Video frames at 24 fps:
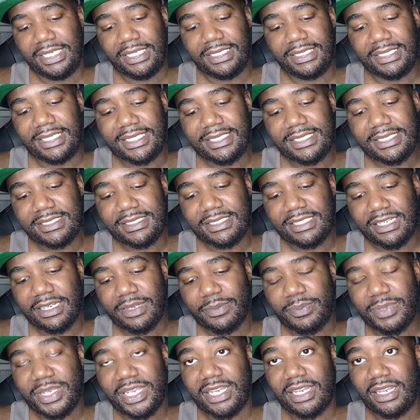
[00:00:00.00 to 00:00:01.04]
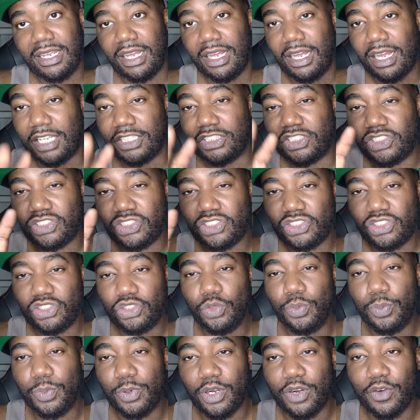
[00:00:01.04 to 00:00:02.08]
This is going to be a
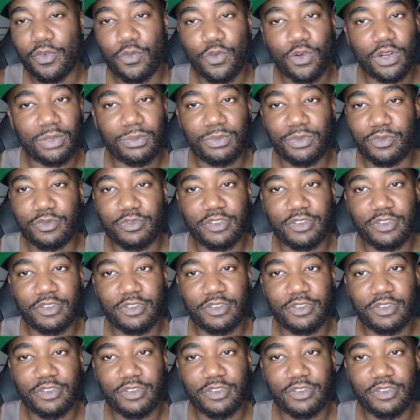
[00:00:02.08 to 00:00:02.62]
super affordable